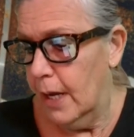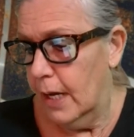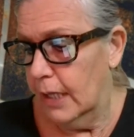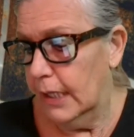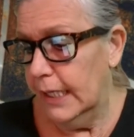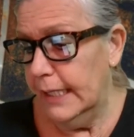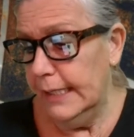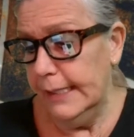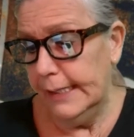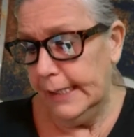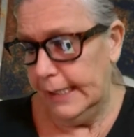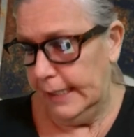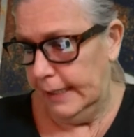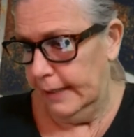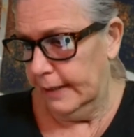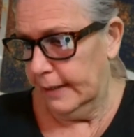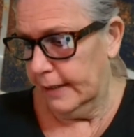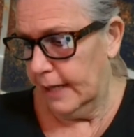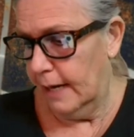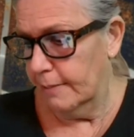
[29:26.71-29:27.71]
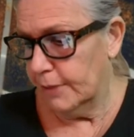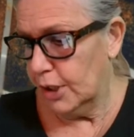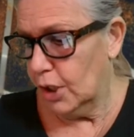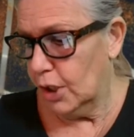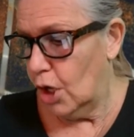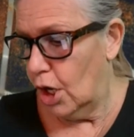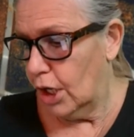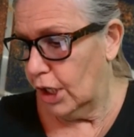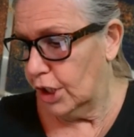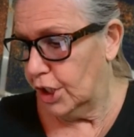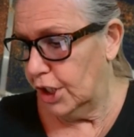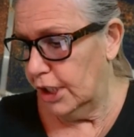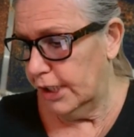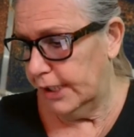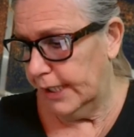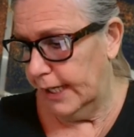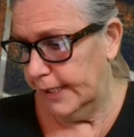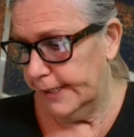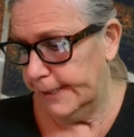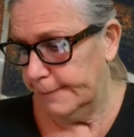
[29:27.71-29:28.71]
Lindsay comes along and she
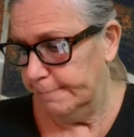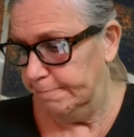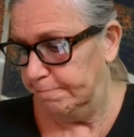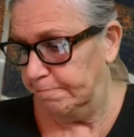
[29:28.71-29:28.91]
says,